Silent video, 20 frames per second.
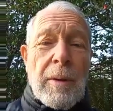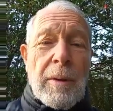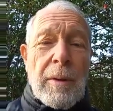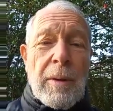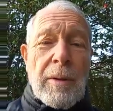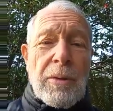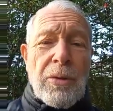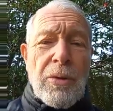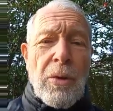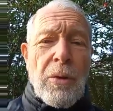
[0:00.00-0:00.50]

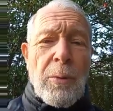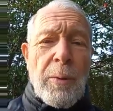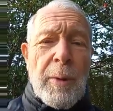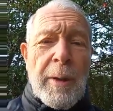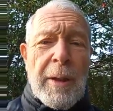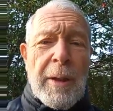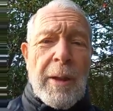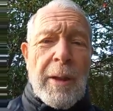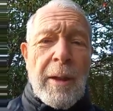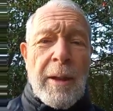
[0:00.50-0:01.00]
there's no
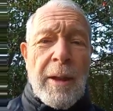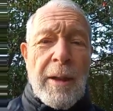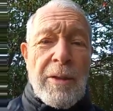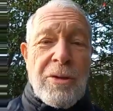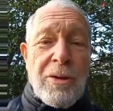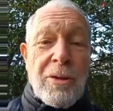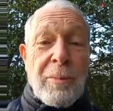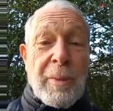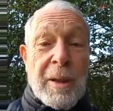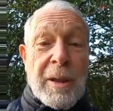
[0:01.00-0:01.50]

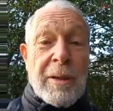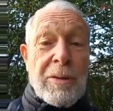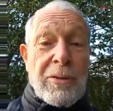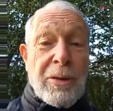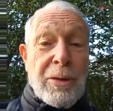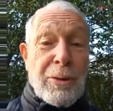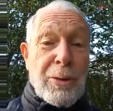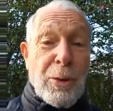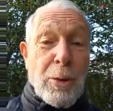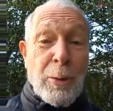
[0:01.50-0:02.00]
reincarnation because
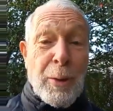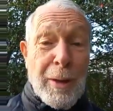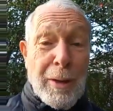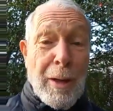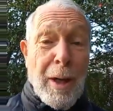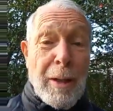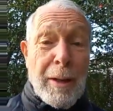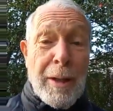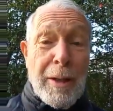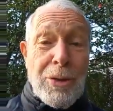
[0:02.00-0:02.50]
there's no
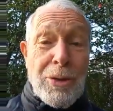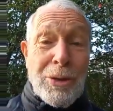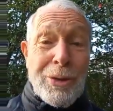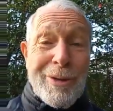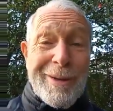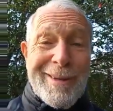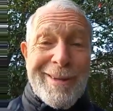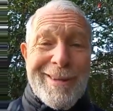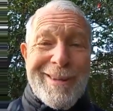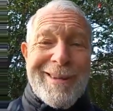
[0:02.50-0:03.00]
incarnation.
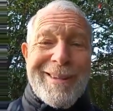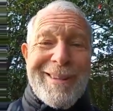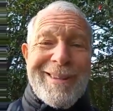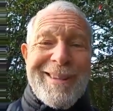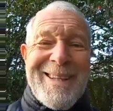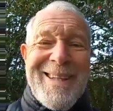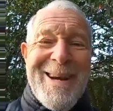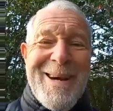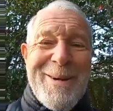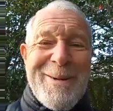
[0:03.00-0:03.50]

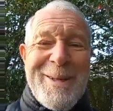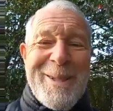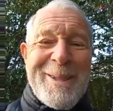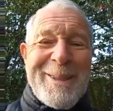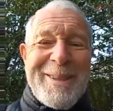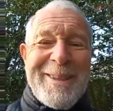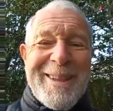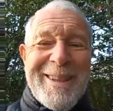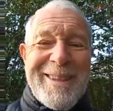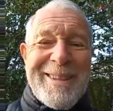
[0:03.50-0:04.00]
There is
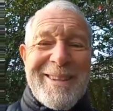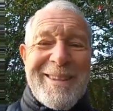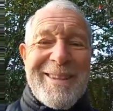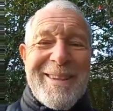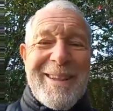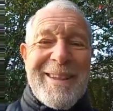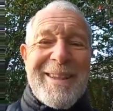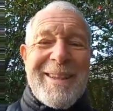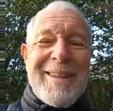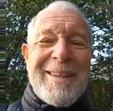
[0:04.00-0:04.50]
just
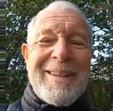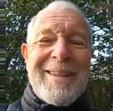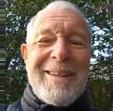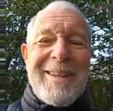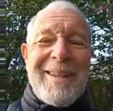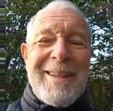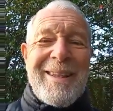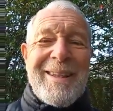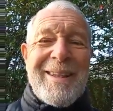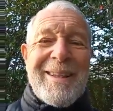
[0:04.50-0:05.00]

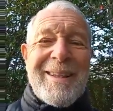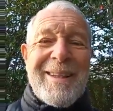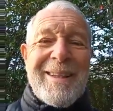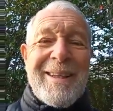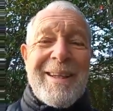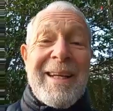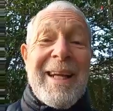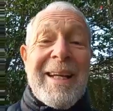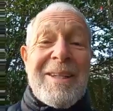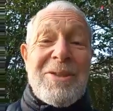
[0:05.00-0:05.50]
the
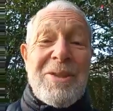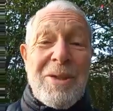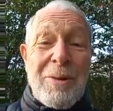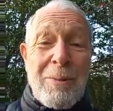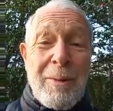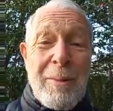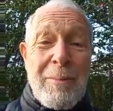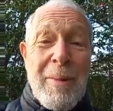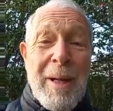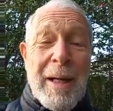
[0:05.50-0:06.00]
connection
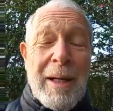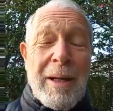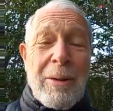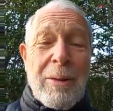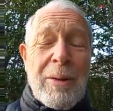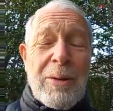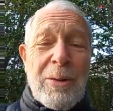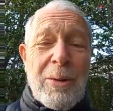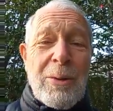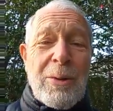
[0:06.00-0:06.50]
we make or
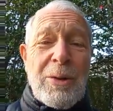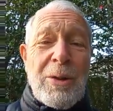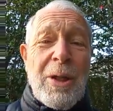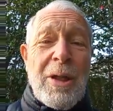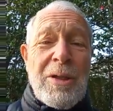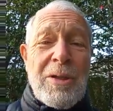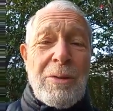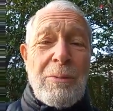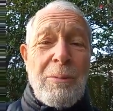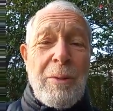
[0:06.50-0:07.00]

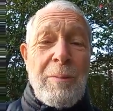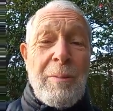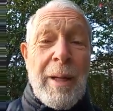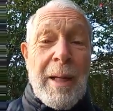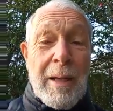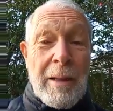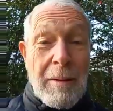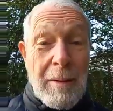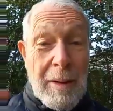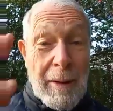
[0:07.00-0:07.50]
association we
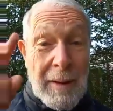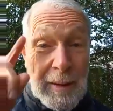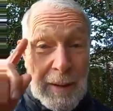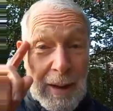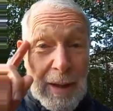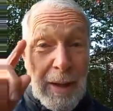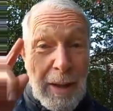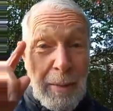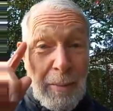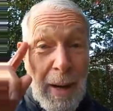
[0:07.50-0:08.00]
make
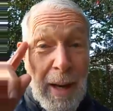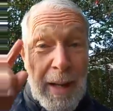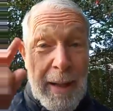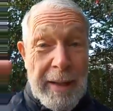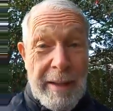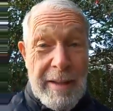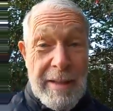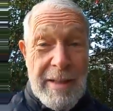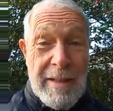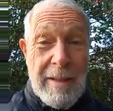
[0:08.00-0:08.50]
in our
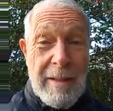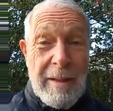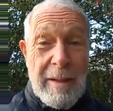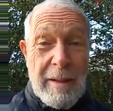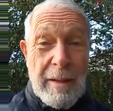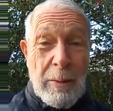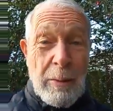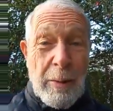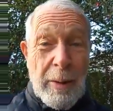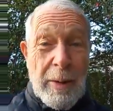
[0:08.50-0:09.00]
minds
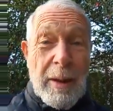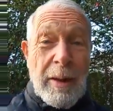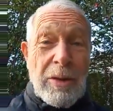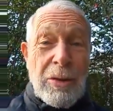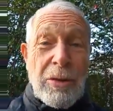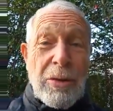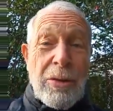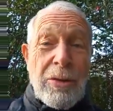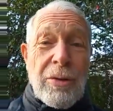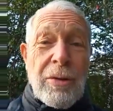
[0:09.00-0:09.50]
with a
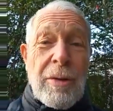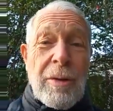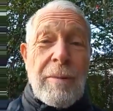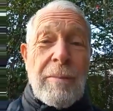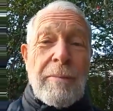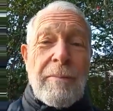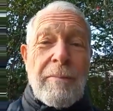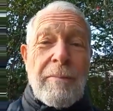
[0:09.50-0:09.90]
certain